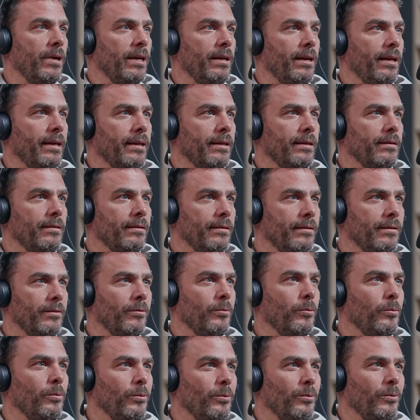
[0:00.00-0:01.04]
I like
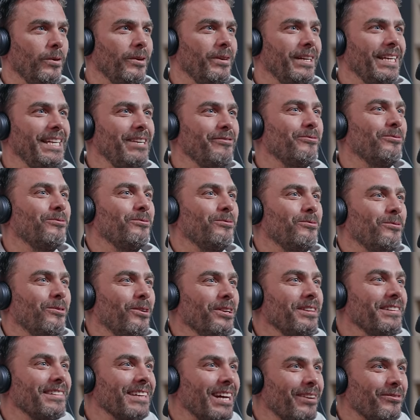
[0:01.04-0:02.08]
even
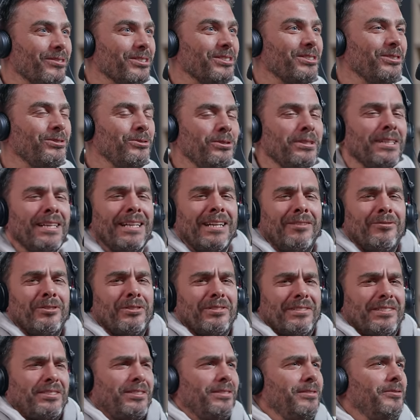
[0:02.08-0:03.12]
once I was doing it, I
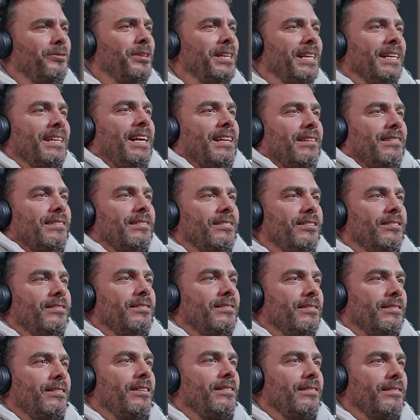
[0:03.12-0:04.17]
was just feeling that's
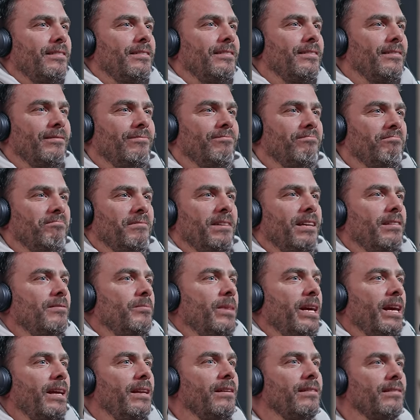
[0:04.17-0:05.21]
just just doesn't
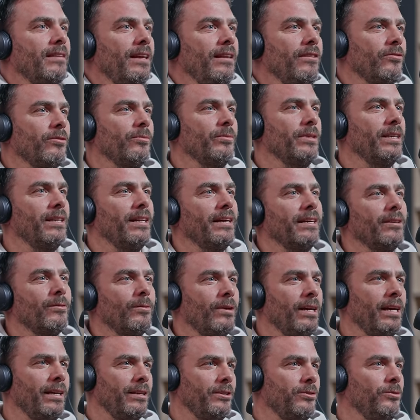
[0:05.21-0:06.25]
make any sense for me. Like
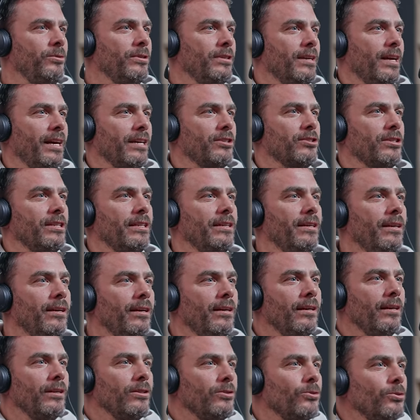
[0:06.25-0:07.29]
why are you doing it actually?
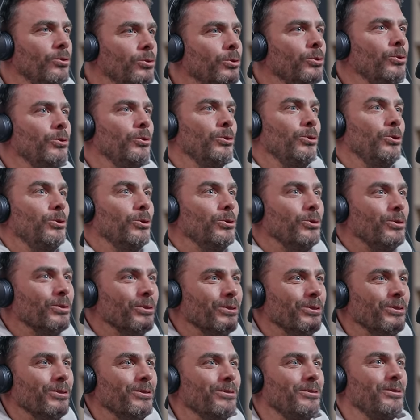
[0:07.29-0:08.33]
Dun dun dun
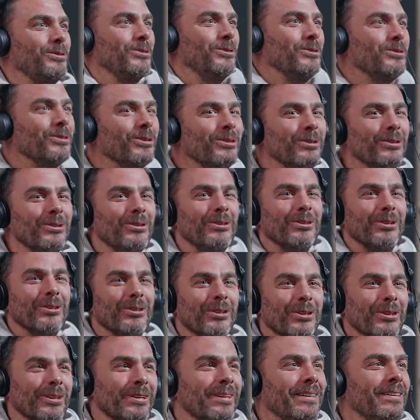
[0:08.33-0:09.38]
dun dun dun dun.
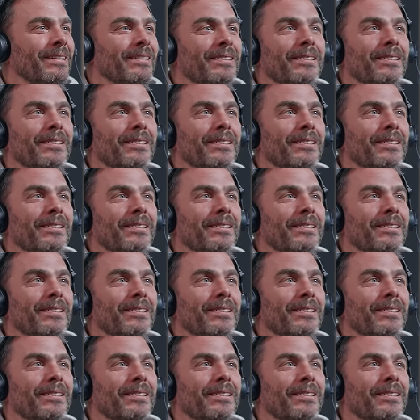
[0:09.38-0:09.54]
dun.